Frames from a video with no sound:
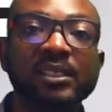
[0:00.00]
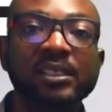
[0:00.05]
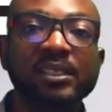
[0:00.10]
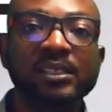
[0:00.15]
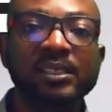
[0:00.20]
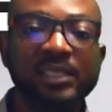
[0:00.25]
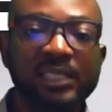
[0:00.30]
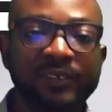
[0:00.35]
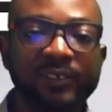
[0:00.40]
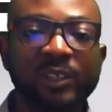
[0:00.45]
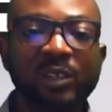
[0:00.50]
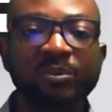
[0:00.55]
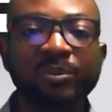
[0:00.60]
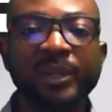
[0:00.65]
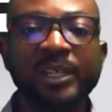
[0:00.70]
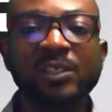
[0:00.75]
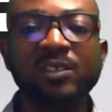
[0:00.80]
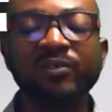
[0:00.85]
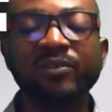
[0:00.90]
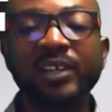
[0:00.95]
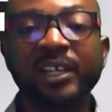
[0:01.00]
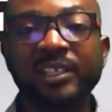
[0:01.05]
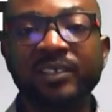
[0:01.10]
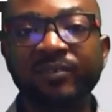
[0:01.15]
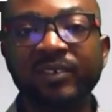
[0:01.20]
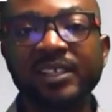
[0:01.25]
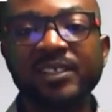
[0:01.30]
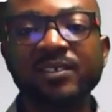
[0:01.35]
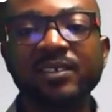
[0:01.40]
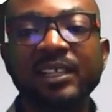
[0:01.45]
The development of
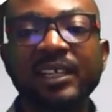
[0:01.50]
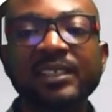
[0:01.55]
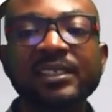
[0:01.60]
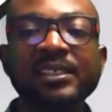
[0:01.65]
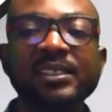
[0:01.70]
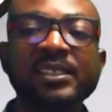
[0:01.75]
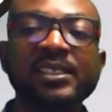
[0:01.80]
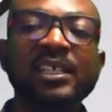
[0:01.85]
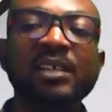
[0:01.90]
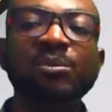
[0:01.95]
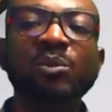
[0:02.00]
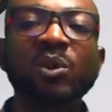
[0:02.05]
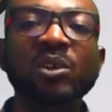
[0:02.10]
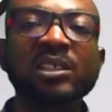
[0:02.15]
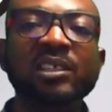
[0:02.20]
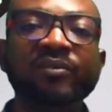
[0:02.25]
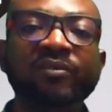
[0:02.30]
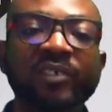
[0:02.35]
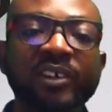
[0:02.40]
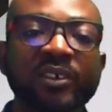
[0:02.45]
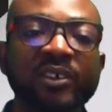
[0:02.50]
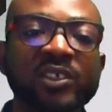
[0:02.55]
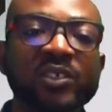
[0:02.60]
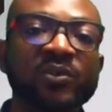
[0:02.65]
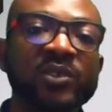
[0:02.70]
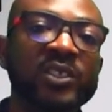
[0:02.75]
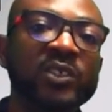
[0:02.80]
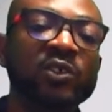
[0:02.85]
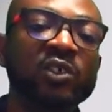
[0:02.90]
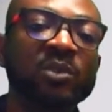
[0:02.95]
cardiovascular disease among the various
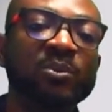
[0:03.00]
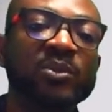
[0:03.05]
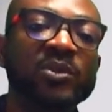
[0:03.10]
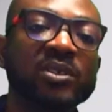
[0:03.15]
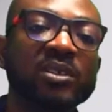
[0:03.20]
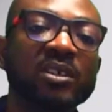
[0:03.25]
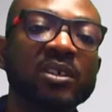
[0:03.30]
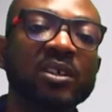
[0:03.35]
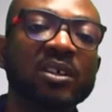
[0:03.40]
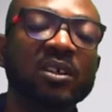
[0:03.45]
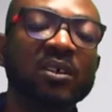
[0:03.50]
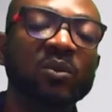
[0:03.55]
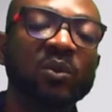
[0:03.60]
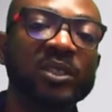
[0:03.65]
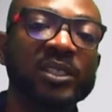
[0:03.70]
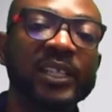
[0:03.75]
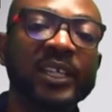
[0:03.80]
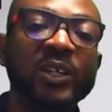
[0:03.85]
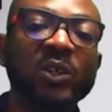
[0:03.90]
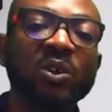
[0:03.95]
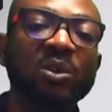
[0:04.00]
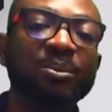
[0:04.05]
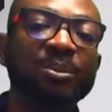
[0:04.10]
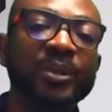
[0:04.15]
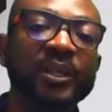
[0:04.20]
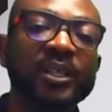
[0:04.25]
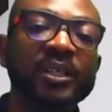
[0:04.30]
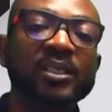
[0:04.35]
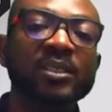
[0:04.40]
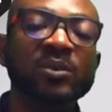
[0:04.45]
risk groups was then
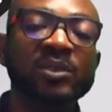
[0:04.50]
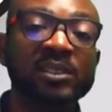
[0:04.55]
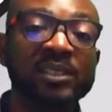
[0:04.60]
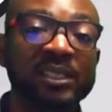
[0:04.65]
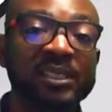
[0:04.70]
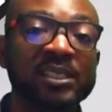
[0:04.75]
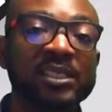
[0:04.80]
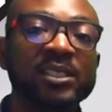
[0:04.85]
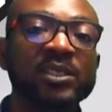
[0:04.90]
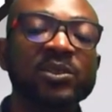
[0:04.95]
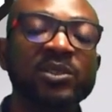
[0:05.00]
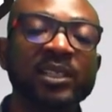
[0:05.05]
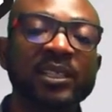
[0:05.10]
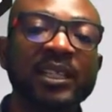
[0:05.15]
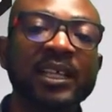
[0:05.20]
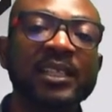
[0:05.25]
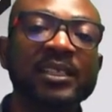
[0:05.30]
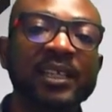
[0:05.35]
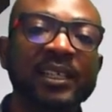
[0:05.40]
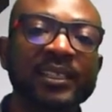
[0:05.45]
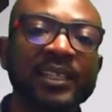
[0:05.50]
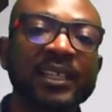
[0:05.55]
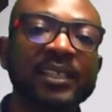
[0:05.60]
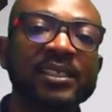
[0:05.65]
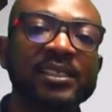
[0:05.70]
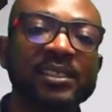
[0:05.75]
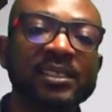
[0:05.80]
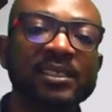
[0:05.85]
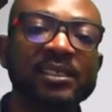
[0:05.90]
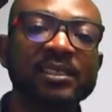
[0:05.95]
compared with statistical
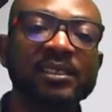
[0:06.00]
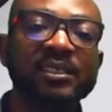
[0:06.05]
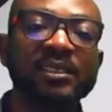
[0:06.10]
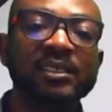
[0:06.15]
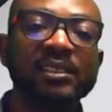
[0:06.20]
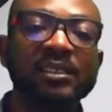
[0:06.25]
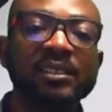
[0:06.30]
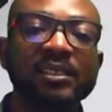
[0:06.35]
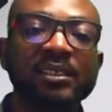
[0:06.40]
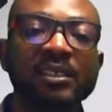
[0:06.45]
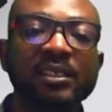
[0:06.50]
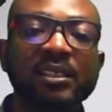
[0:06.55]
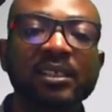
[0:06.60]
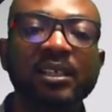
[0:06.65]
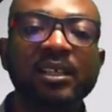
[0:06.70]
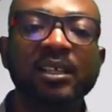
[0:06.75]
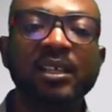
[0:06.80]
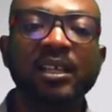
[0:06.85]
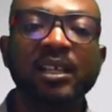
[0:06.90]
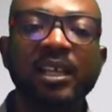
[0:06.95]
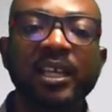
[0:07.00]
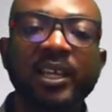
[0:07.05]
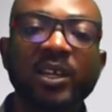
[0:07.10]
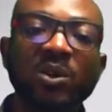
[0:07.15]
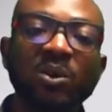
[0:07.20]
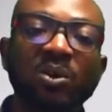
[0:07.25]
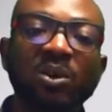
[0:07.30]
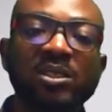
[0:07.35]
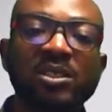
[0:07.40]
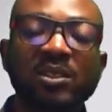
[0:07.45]
analysis. A
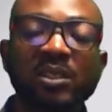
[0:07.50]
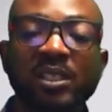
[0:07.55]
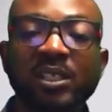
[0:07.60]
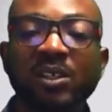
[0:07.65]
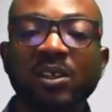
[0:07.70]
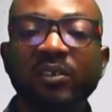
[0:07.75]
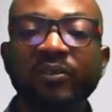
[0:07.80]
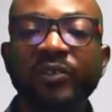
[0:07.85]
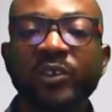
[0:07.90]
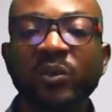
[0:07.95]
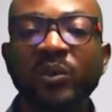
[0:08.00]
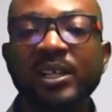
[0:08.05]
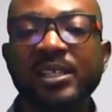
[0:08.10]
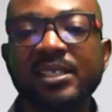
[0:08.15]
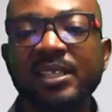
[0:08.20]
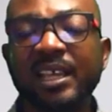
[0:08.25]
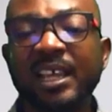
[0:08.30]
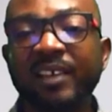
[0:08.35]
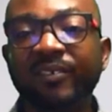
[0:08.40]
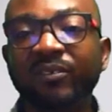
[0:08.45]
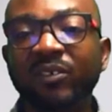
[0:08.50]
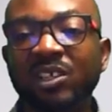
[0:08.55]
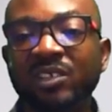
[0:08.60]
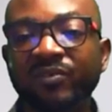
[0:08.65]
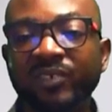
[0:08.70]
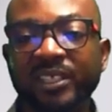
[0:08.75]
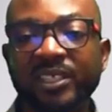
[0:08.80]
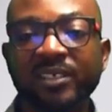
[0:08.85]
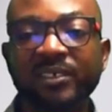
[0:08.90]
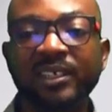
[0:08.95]
cohort study of US Air Force
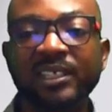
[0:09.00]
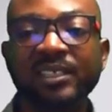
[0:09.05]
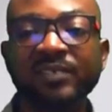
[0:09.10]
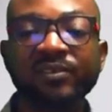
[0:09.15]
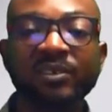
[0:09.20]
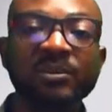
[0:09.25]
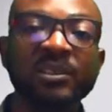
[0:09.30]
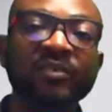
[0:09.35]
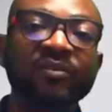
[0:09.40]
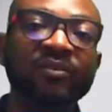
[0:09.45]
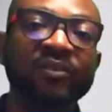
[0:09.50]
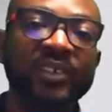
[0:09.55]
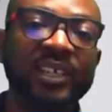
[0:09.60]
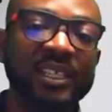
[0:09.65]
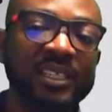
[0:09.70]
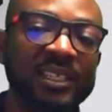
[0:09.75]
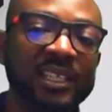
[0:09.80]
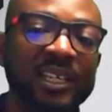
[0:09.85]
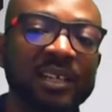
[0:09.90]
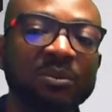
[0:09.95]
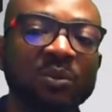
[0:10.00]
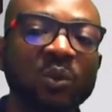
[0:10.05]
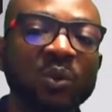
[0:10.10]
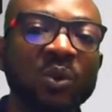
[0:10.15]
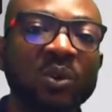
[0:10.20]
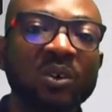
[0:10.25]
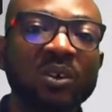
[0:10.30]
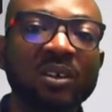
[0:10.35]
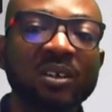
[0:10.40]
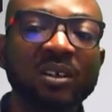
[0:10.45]
veterans from the Vietnam
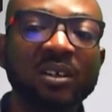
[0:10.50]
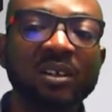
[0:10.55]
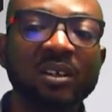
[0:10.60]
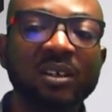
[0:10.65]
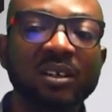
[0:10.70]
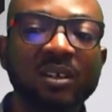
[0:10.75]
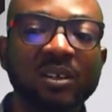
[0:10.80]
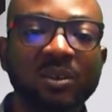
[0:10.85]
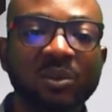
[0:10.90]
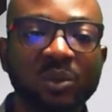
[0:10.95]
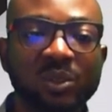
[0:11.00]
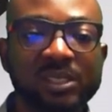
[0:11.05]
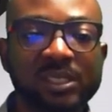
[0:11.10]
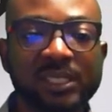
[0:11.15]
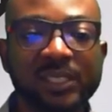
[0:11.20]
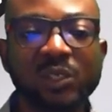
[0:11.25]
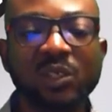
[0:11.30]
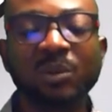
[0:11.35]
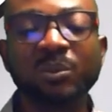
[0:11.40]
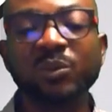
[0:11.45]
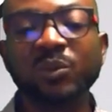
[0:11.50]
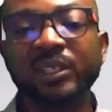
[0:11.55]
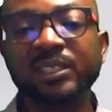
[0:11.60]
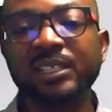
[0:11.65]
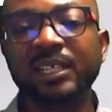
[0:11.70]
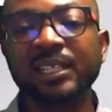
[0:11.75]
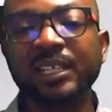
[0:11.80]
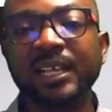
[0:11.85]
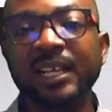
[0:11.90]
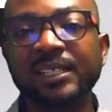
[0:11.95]
War was set up
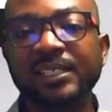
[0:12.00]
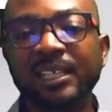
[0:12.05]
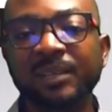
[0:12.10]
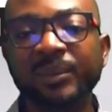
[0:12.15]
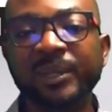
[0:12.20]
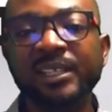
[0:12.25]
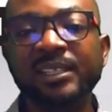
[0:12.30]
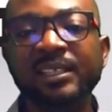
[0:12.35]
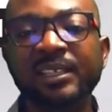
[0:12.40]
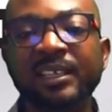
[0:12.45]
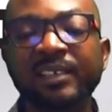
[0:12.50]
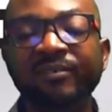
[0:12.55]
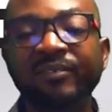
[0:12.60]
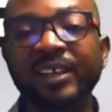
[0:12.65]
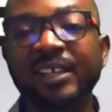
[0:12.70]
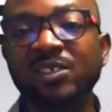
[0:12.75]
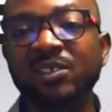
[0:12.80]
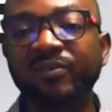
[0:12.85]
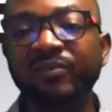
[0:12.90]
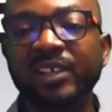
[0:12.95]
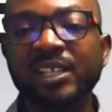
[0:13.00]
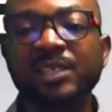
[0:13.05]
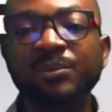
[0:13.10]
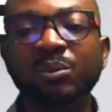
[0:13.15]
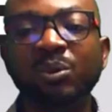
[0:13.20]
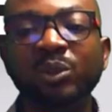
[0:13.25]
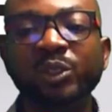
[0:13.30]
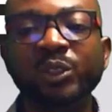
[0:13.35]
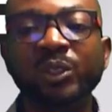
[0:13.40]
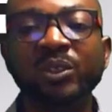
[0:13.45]
to examine the effects of
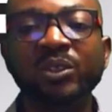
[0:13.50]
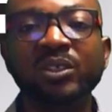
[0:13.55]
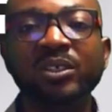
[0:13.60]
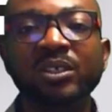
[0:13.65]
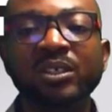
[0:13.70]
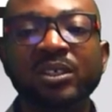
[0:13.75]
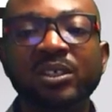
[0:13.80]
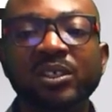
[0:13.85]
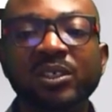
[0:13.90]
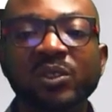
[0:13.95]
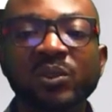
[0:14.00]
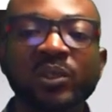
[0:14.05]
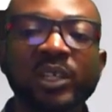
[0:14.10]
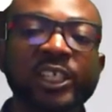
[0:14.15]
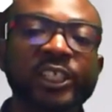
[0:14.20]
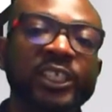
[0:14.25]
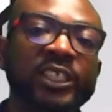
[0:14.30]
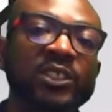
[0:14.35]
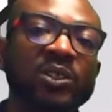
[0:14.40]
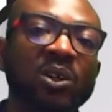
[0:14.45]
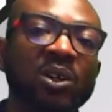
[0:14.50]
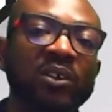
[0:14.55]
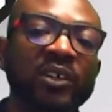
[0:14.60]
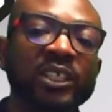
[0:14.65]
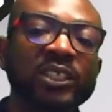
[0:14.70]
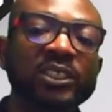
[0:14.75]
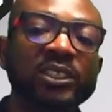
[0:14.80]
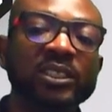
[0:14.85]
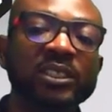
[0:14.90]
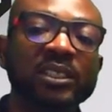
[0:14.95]
exposure to Agent
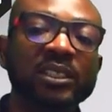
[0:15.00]
Orange,